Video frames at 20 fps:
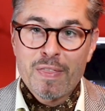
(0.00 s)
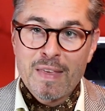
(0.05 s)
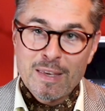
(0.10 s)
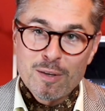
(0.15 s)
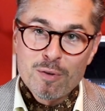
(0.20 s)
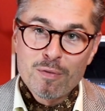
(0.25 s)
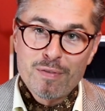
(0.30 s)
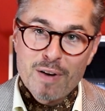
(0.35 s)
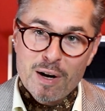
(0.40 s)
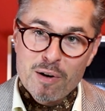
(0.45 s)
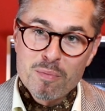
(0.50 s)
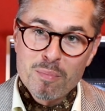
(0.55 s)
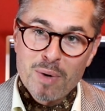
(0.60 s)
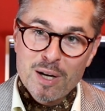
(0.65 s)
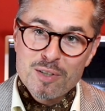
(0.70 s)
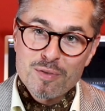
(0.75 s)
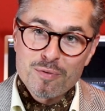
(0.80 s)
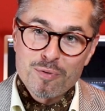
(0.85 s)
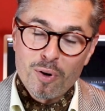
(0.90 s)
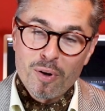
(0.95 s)
thank you very
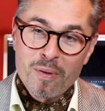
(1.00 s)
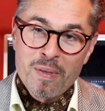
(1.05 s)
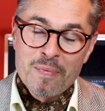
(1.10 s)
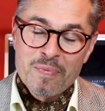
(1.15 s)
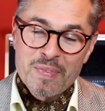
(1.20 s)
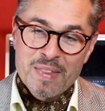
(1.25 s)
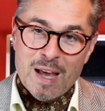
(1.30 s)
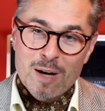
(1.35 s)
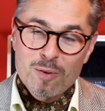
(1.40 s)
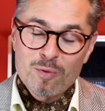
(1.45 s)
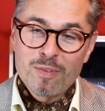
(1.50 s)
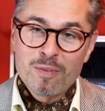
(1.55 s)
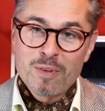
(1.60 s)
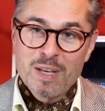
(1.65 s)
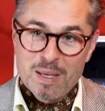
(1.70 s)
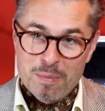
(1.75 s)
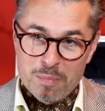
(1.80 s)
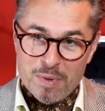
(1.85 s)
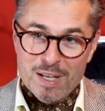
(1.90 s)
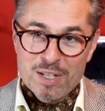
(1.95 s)
much for that
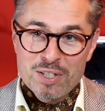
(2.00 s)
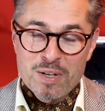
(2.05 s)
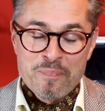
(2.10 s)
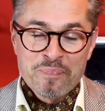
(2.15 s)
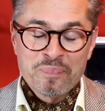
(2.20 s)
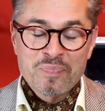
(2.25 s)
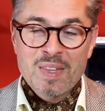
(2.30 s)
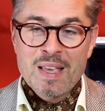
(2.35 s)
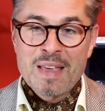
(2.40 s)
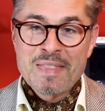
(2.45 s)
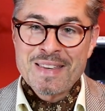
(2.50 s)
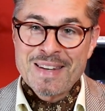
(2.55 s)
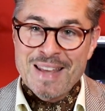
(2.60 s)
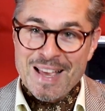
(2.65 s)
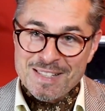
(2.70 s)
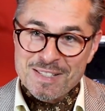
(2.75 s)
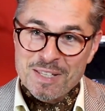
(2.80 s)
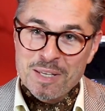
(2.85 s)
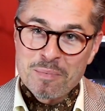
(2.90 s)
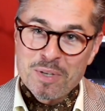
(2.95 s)
image. And the
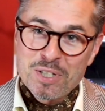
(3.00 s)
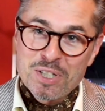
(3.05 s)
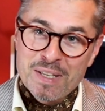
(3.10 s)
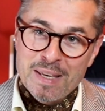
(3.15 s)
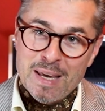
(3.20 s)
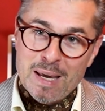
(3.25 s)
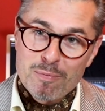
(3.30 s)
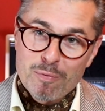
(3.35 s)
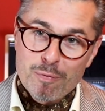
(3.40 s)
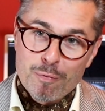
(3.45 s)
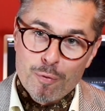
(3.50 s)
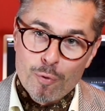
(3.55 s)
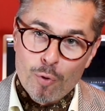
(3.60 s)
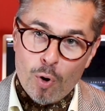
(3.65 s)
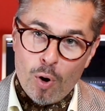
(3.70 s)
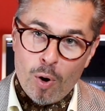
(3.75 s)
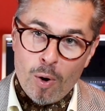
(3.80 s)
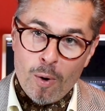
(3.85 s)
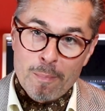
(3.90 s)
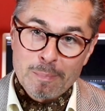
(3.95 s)
next image came
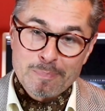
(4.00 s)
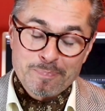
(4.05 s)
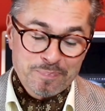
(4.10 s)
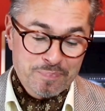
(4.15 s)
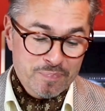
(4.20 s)
from